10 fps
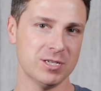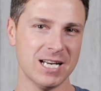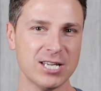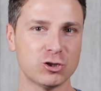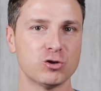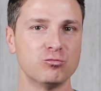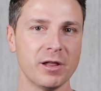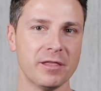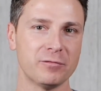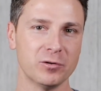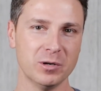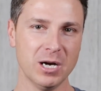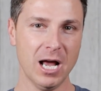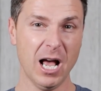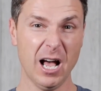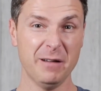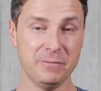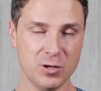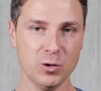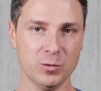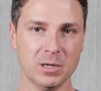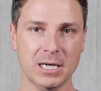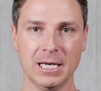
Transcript: So let's just run through a few.